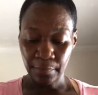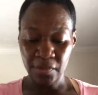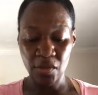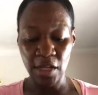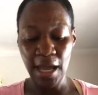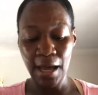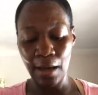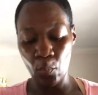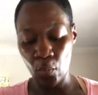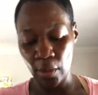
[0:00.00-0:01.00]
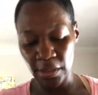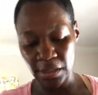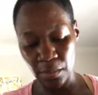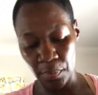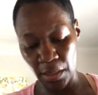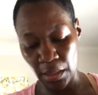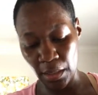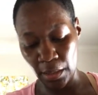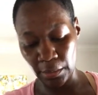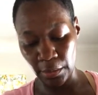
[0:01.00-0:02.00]
So now I want it to be
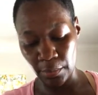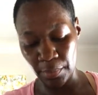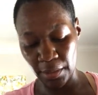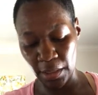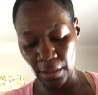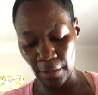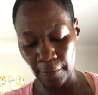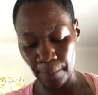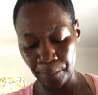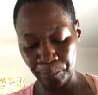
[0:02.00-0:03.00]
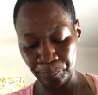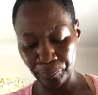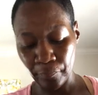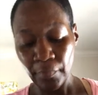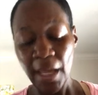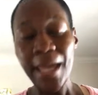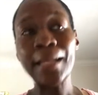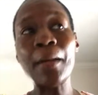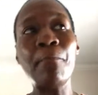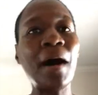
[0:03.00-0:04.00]
a little bit thicker.
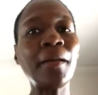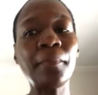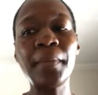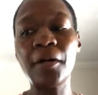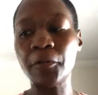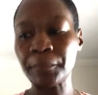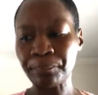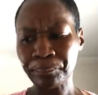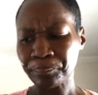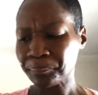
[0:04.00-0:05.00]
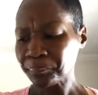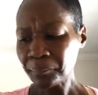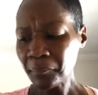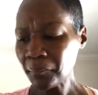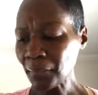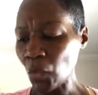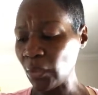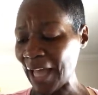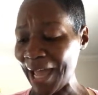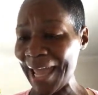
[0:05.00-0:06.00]
And the buttermilk,
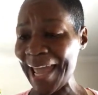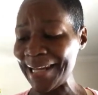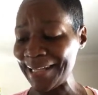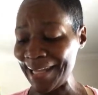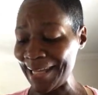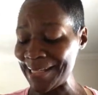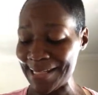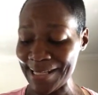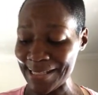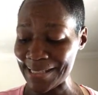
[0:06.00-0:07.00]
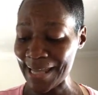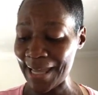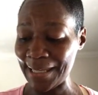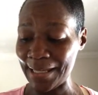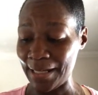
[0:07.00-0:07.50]
when I added it, it didn't take